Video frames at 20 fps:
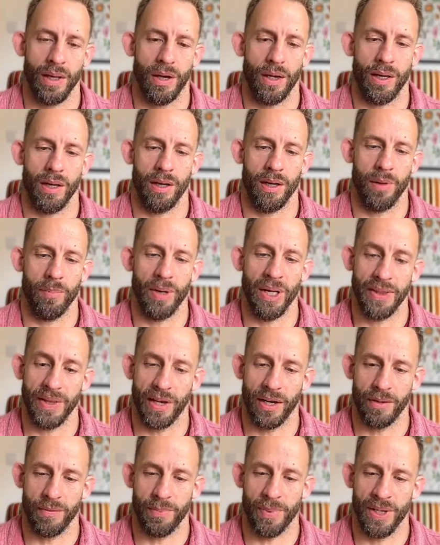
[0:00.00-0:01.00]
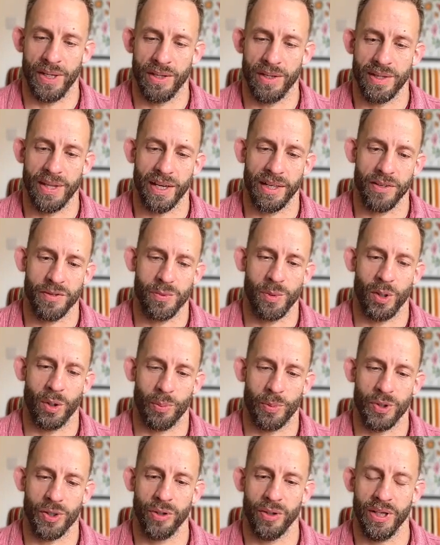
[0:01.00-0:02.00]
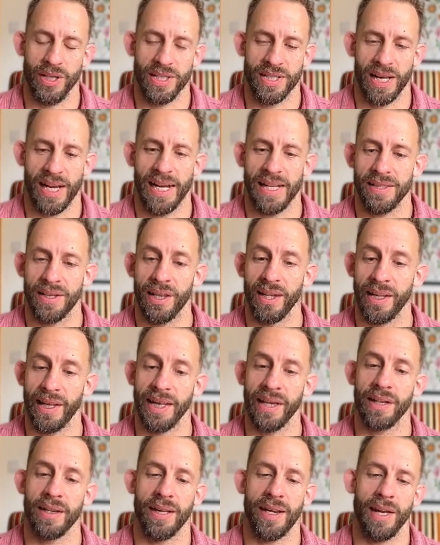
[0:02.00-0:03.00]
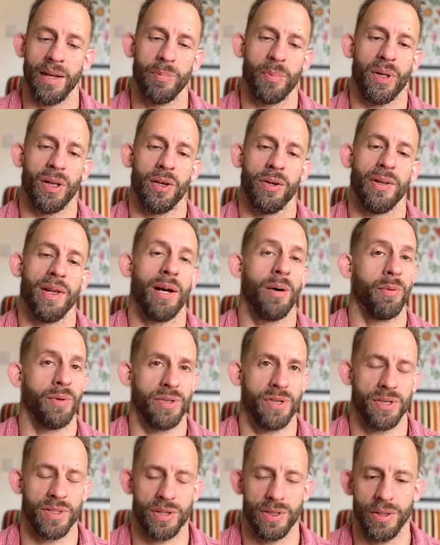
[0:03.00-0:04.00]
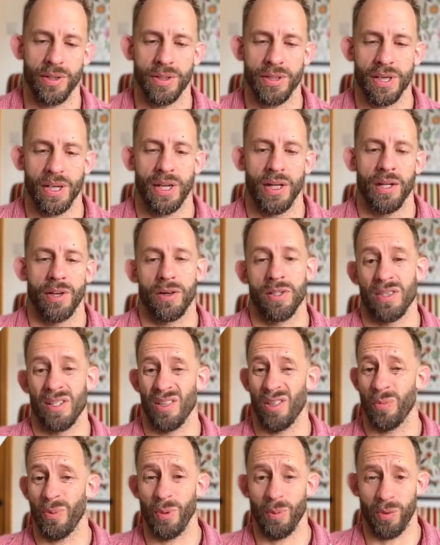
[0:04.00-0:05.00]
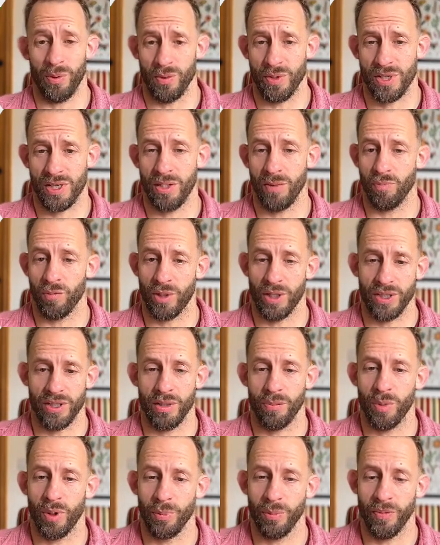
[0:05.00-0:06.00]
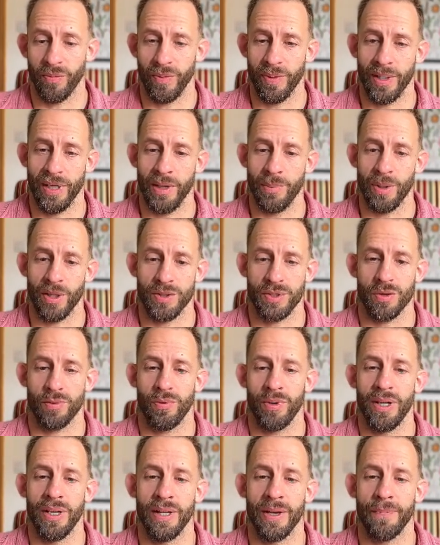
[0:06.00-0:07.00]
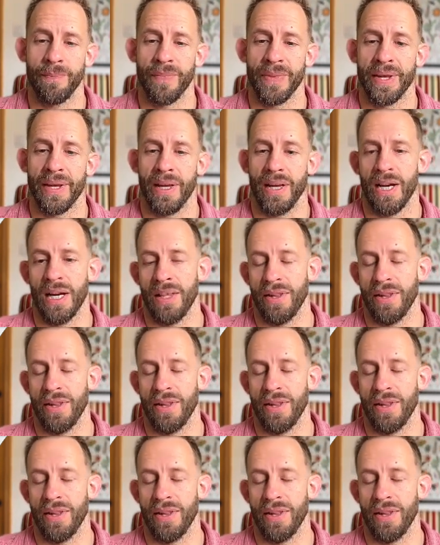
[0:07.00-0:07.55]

And then that gives me an opportunity to add the link again below that, which is good because a lot of people will skim right to the bottom of an email to read it. And